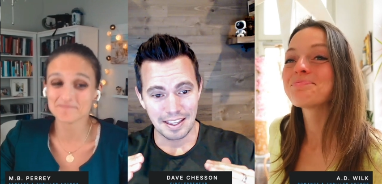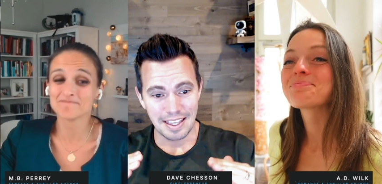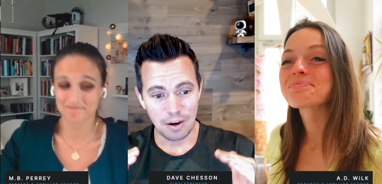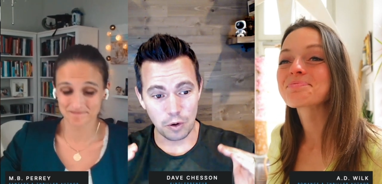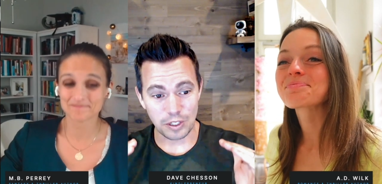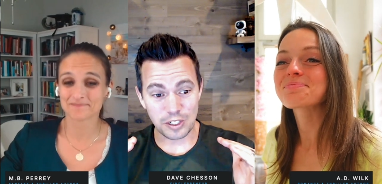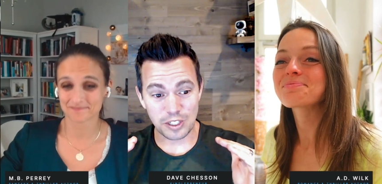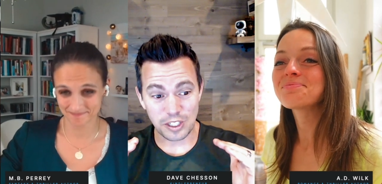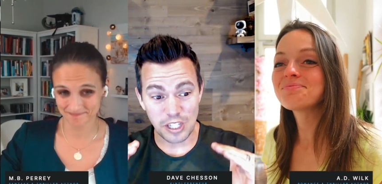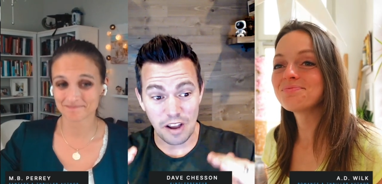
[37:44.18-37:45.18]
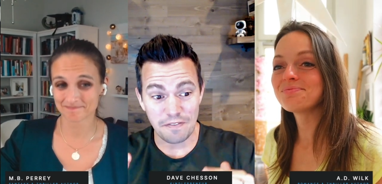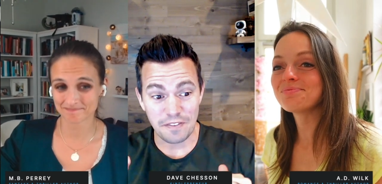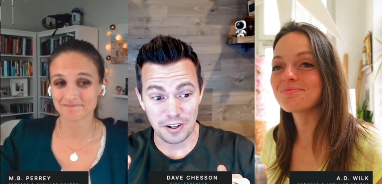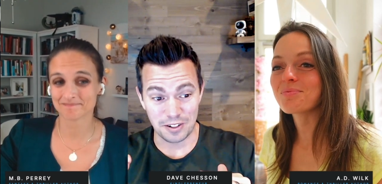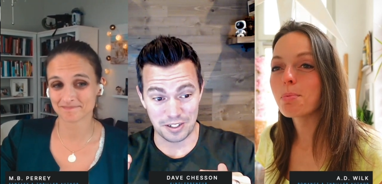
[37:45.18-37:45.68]
Speaker 1: or
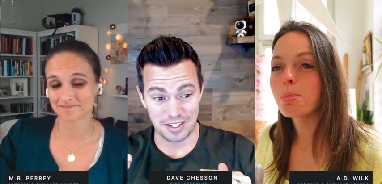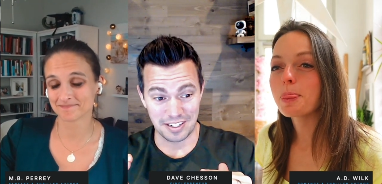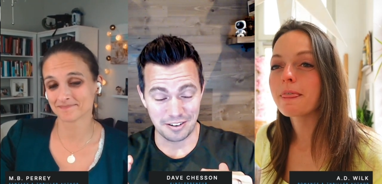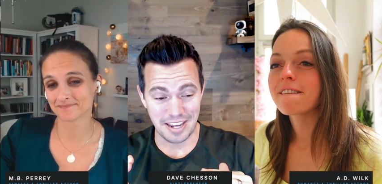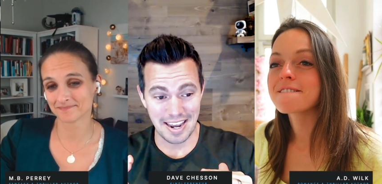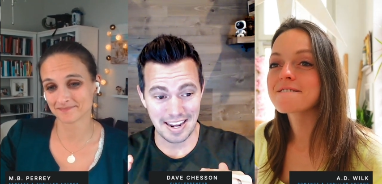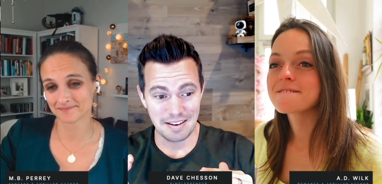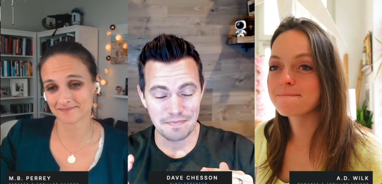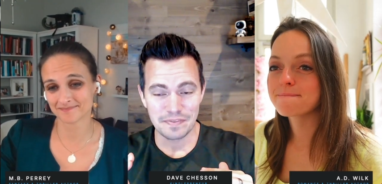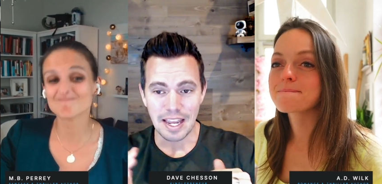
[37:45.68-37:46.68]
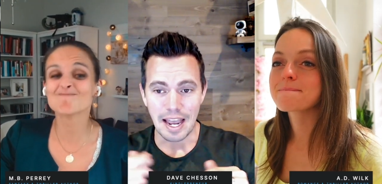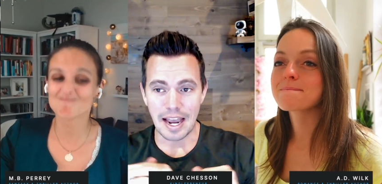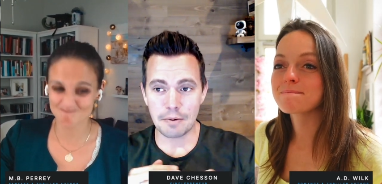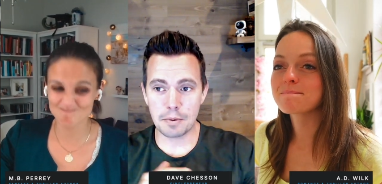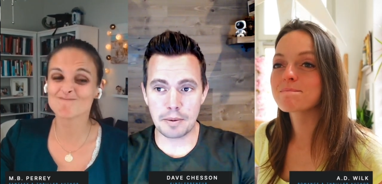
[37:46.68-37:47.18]
suffers. Okay,
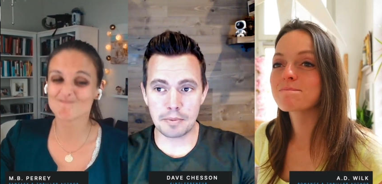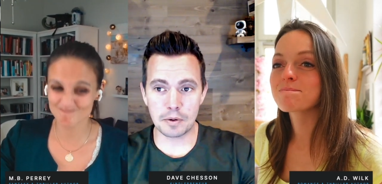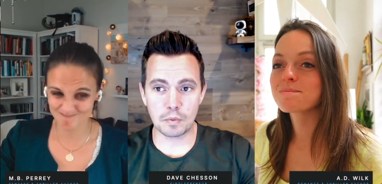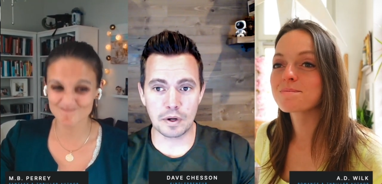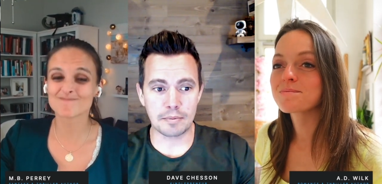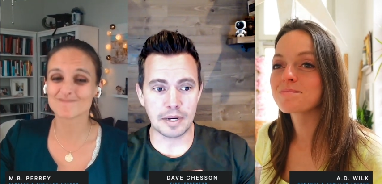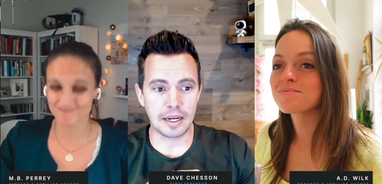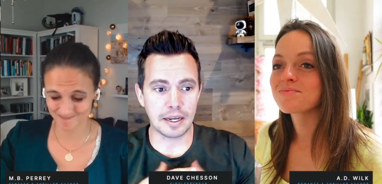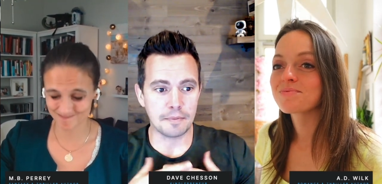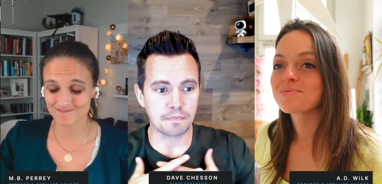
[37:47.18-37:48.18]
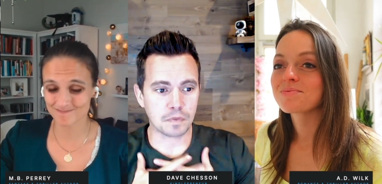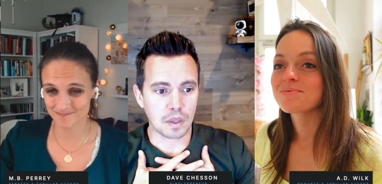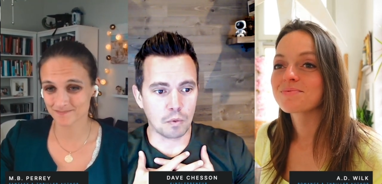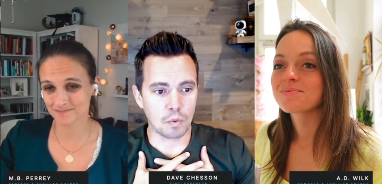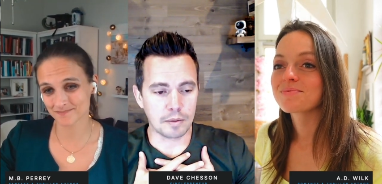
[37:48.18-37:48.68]
I remember one of my
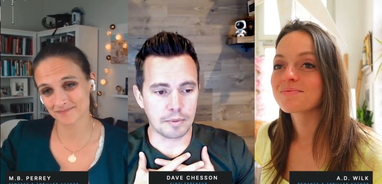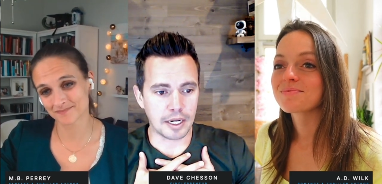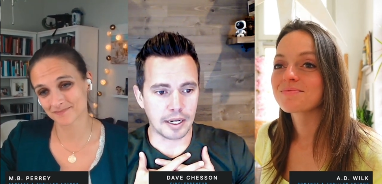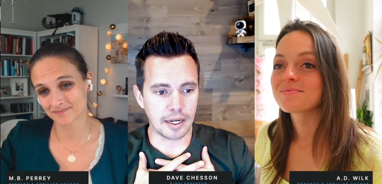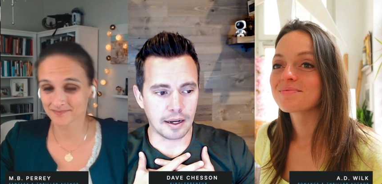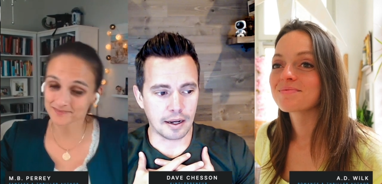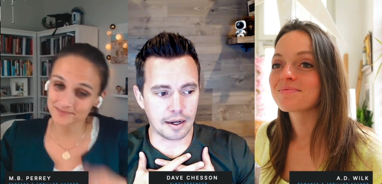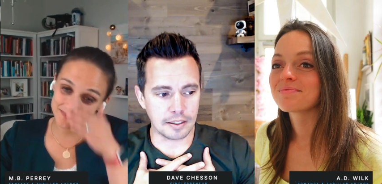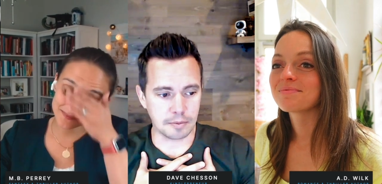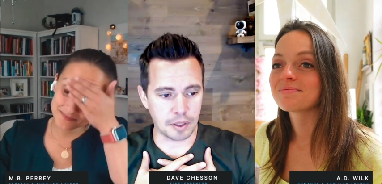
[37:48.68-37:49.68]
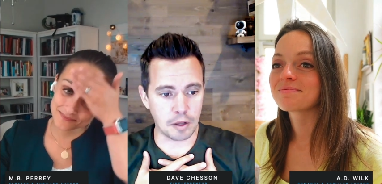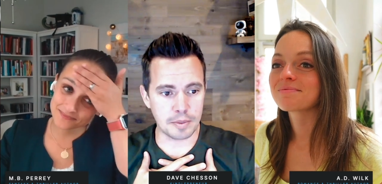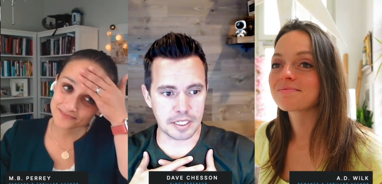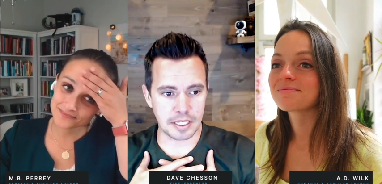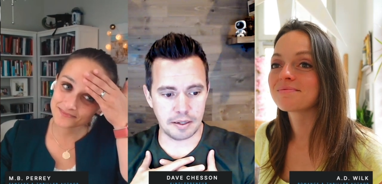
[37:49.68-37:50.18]

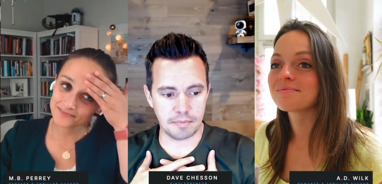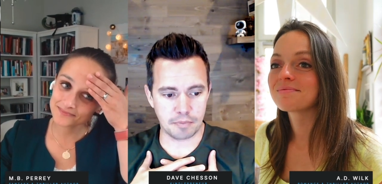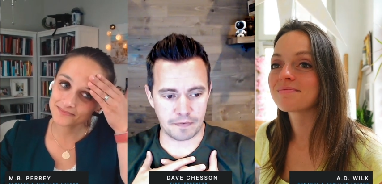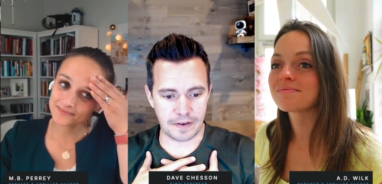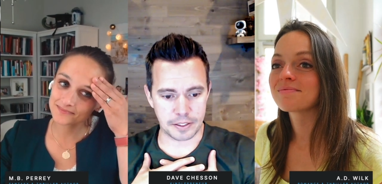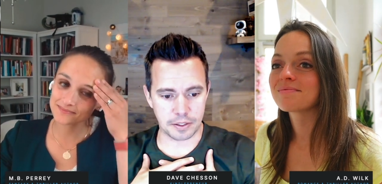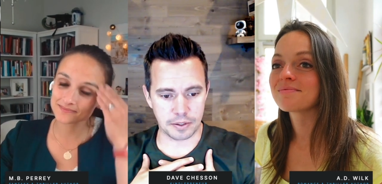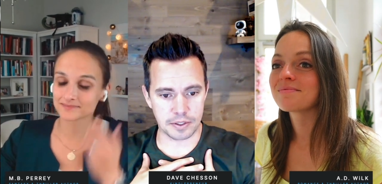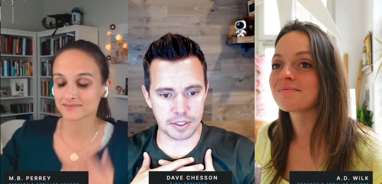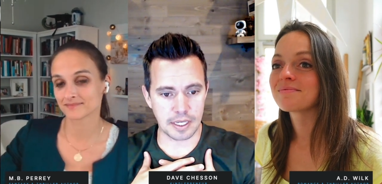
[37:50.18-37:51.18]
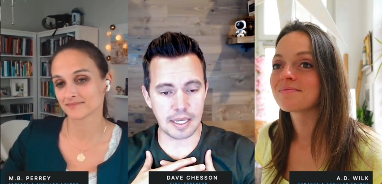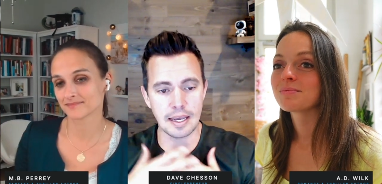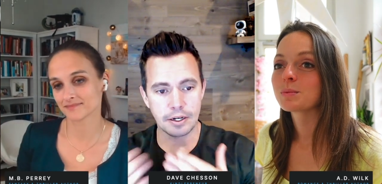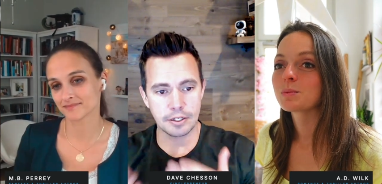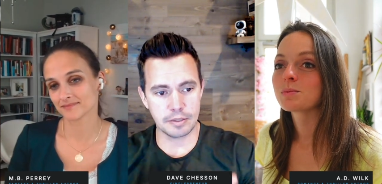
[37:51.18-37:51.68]
diplomacy professors.
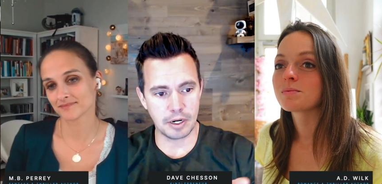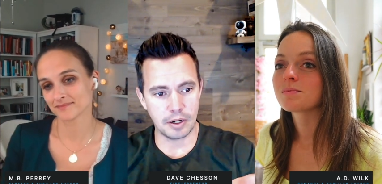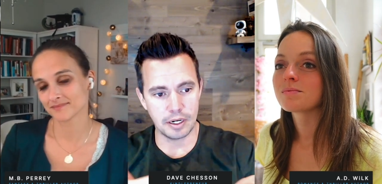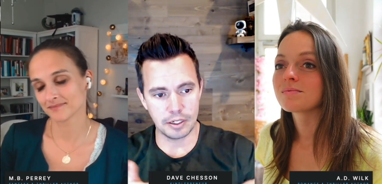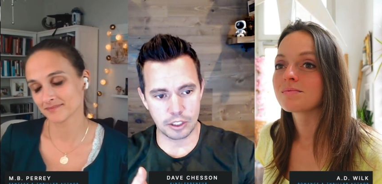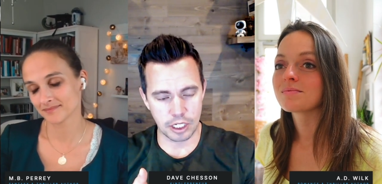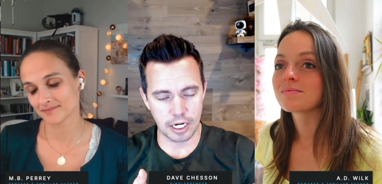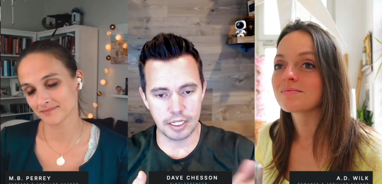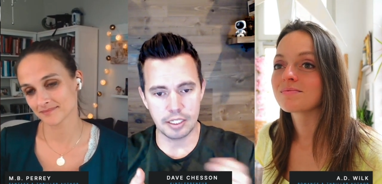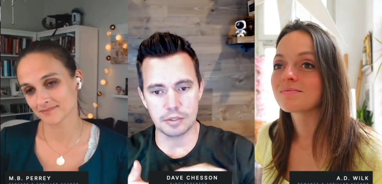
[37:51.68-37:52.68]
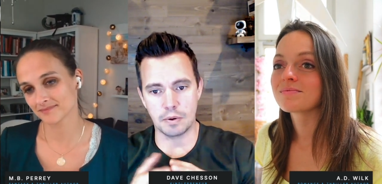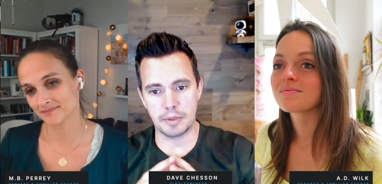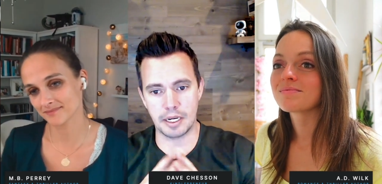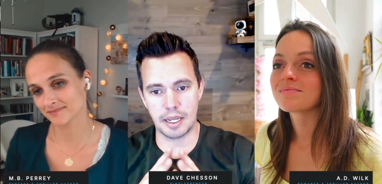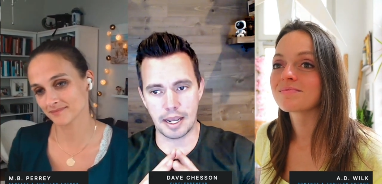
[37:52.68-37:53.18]
He actually married a Chinese
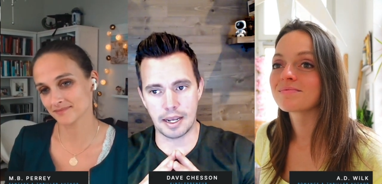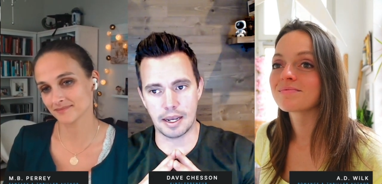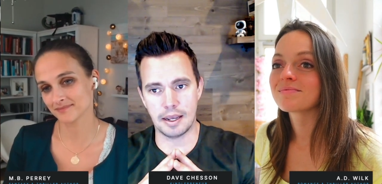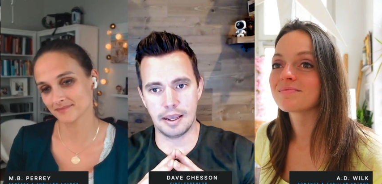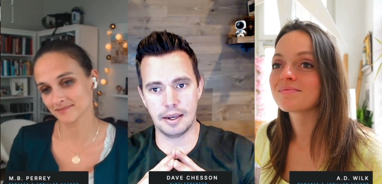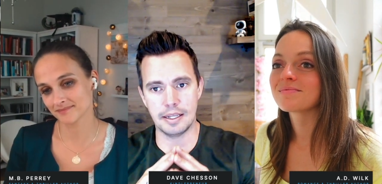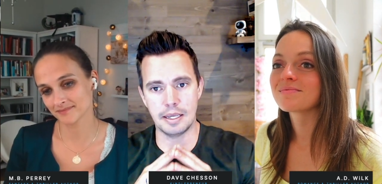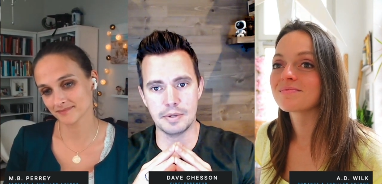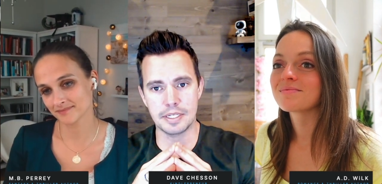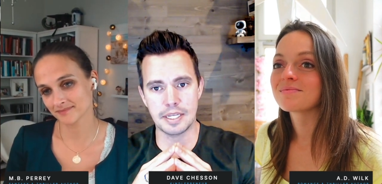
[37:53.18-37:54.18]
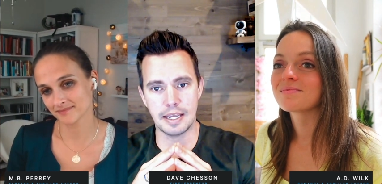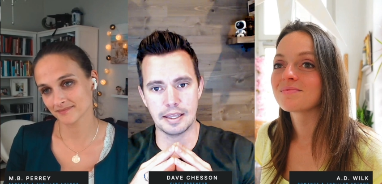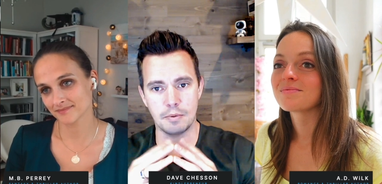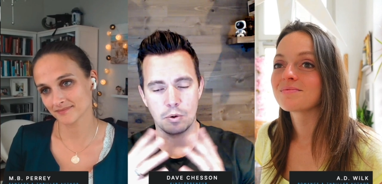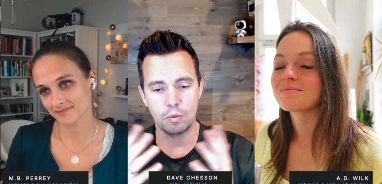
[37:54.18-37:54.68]
woman, and he was
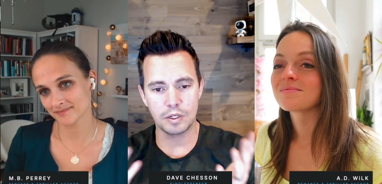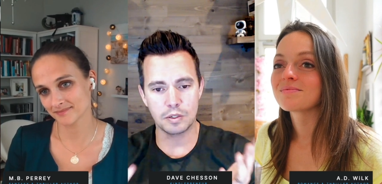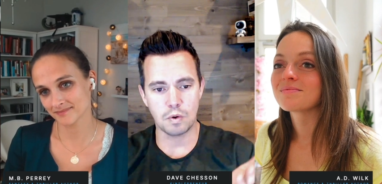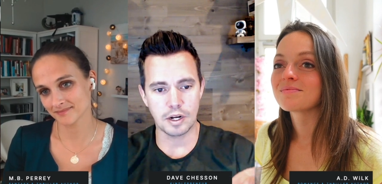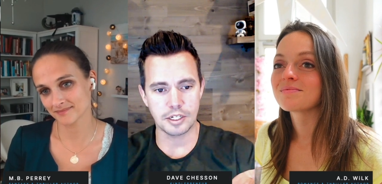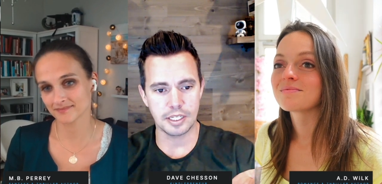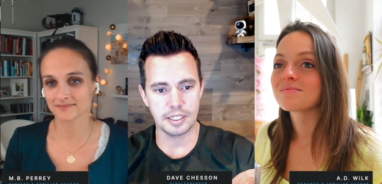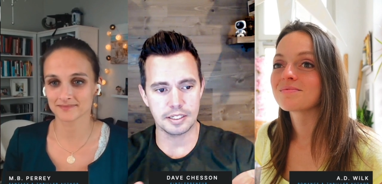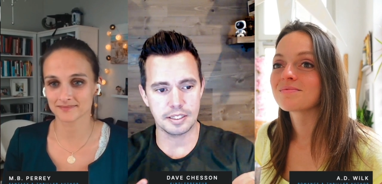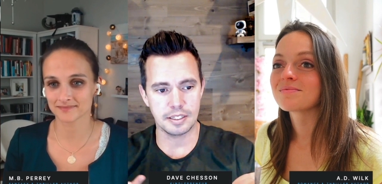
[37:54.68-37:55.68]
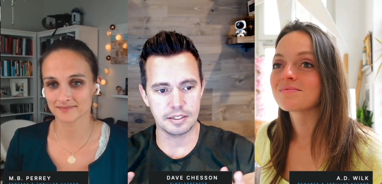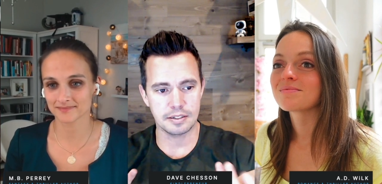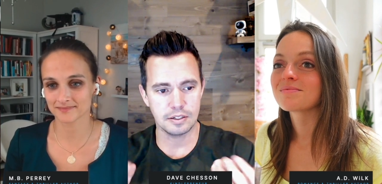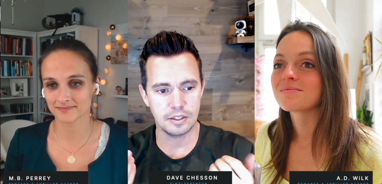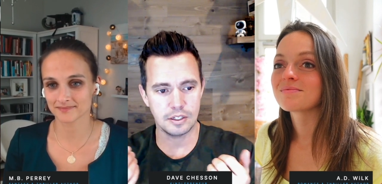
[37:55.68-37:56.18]
saying that we were once watching
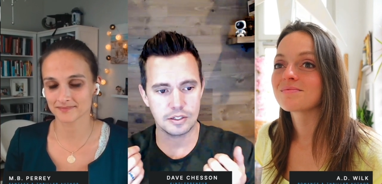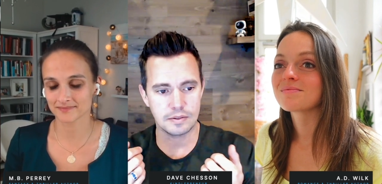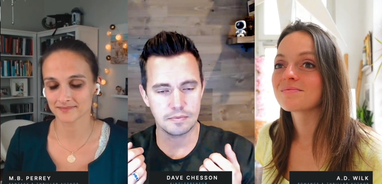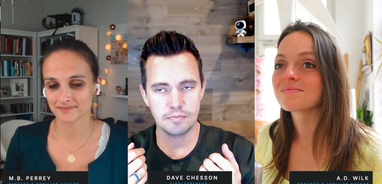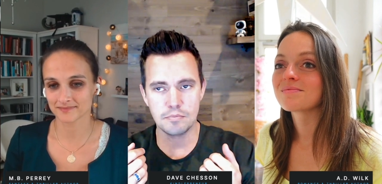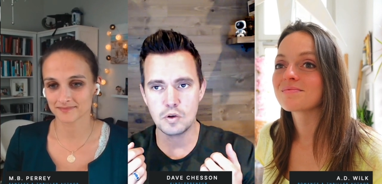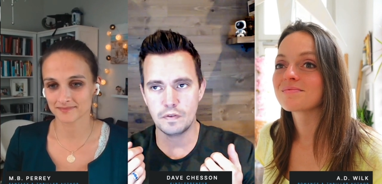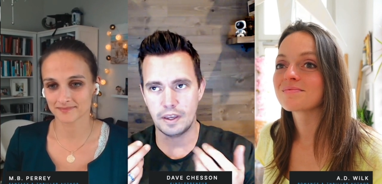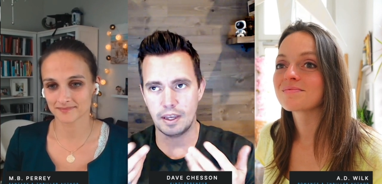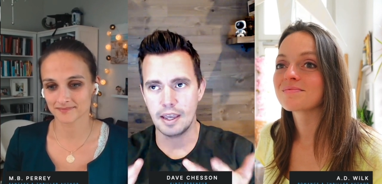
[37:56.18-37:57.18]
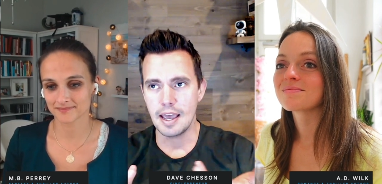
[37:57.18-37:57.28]
this movie,